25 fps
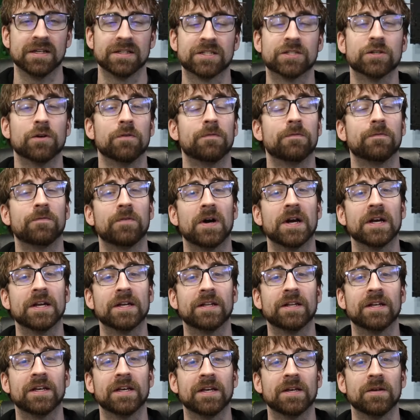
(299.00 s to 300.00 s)
So
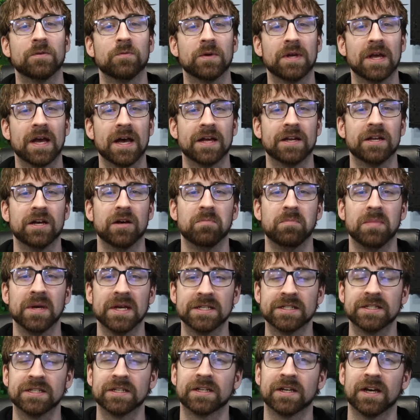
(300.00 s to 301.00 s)
finally, we had a
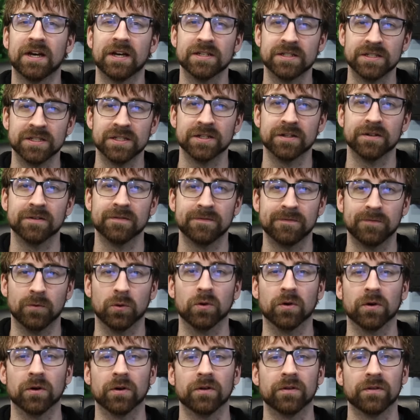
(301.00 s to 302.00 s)
basic idea
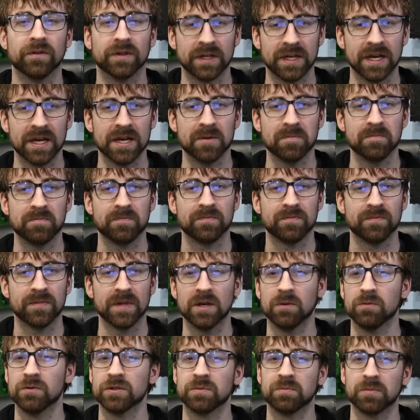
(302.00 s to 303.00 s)
for the game.
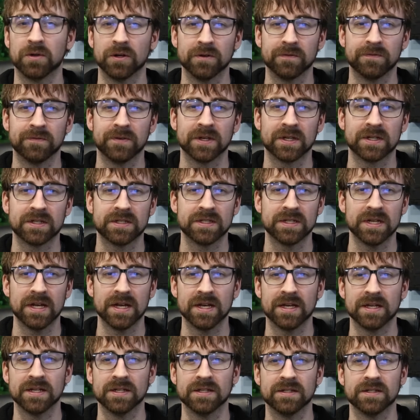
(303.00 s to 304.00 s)
It was perfect,
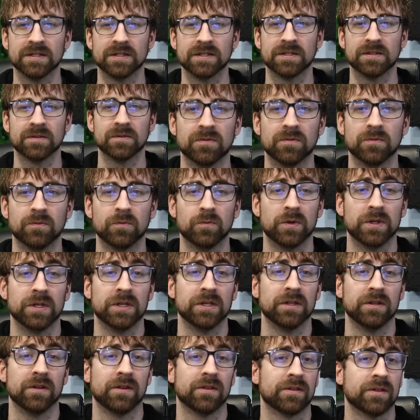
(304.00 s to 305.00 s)
and
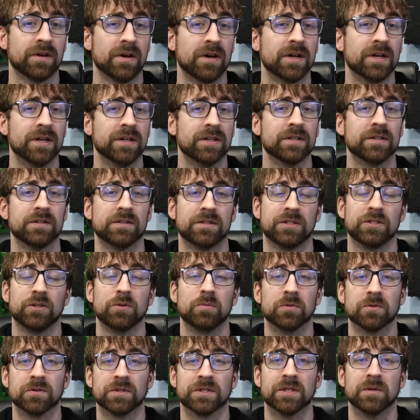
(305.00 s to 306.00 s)
we thought
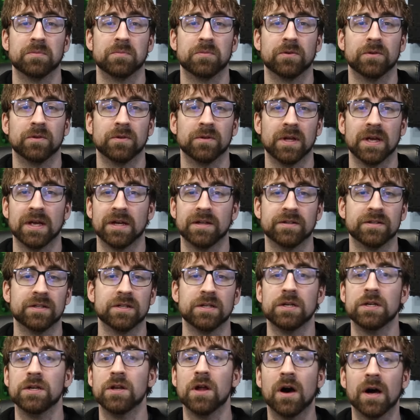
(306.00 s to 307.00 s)
super simple and
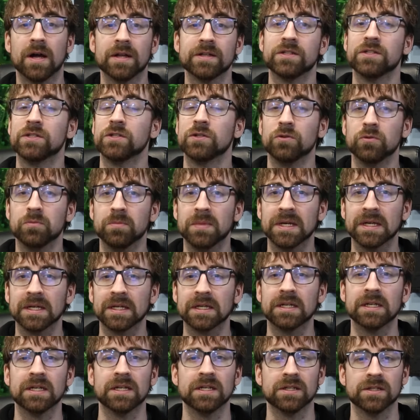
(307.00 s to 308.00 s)
not too
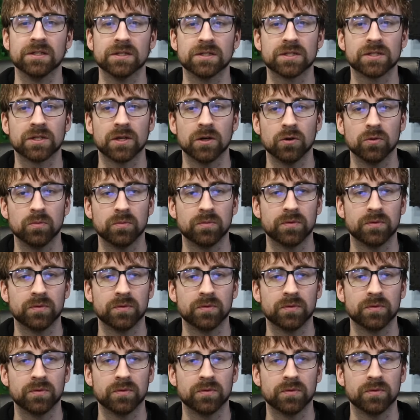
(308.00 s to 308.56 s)
big in scope.